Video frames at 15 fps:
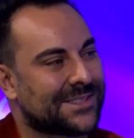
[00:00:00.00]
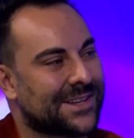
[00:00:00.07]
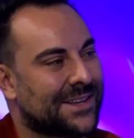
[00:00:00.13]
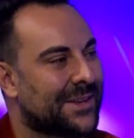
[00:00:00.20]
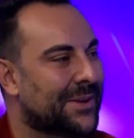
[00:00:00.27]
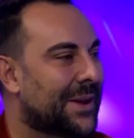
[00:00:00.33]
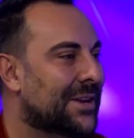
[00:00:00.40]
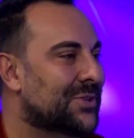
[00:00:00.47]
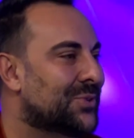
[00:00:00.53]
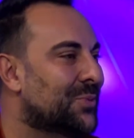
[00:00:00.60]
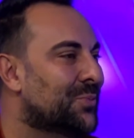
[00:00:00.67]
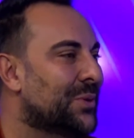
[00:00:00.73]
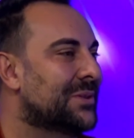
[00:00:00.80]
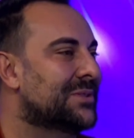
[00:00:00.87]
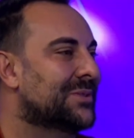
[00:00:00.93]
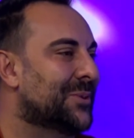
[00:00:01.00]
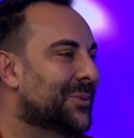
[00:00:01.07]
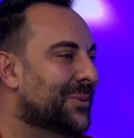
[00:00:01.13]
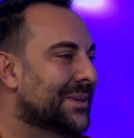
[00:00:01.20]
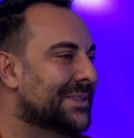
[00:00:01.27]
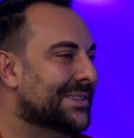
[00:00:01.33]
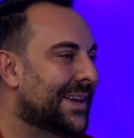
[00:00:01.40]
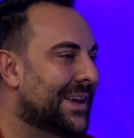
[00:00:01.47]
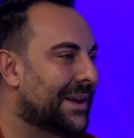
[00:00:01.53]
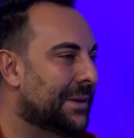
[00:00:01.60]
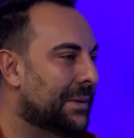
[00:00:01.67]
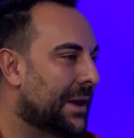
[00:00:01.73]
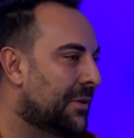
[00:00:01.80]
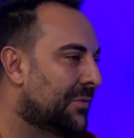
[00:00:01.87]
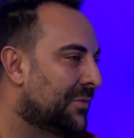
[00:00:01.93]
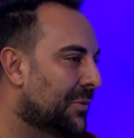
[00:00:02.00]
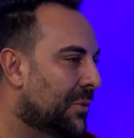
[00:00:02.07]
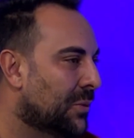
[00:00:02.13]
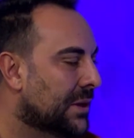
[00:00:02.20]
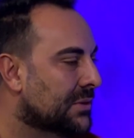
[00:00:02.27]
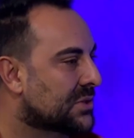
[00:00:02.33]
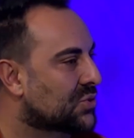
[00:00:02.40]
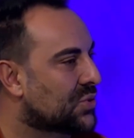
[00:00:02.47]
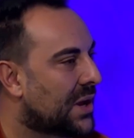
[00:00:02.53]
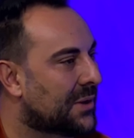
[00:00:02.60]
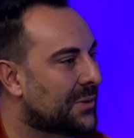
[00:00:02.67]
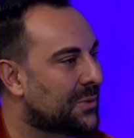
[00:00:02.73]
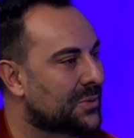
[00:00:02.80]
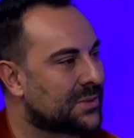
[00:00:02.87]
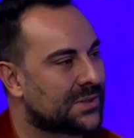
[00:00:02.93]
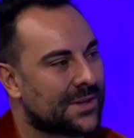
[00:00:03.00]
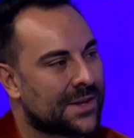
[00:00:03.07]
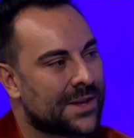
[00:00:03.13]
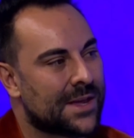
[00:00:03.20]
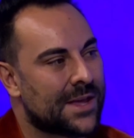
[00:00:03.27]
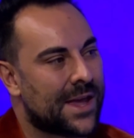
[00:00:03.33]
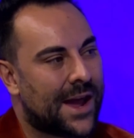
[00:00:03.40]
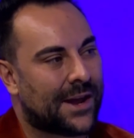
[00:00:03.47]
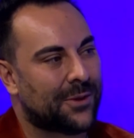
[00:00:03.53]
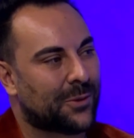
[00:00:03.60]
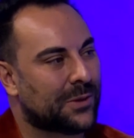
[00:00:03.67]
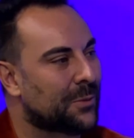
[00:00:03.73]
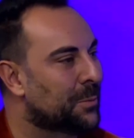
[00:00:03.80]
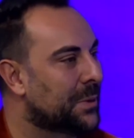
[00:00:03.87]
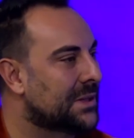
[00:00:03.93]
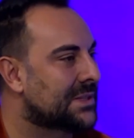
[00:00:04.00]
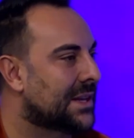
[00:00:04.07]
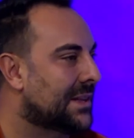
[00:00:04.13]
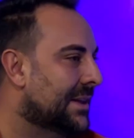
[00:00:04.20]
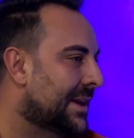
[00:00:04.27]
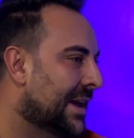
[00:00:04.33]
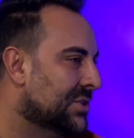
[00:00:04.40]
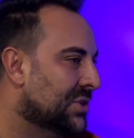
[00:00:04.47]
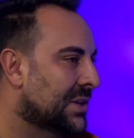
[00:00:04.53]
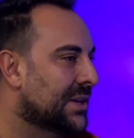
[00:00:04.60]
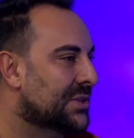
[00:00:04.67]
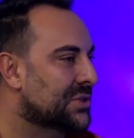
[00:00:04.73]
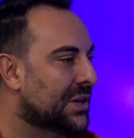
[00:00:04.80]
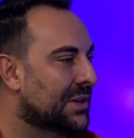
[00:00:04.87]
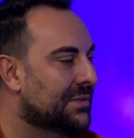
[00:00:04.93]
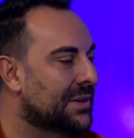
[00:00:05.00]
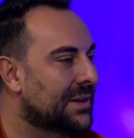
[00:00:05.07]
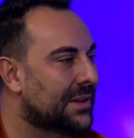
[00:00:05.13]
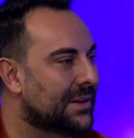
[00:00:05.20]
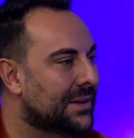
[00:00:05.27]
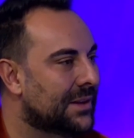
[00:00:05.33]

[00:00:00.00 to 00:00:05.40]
and their actual real stories of all the struggles and all the wins that they're actually achieving.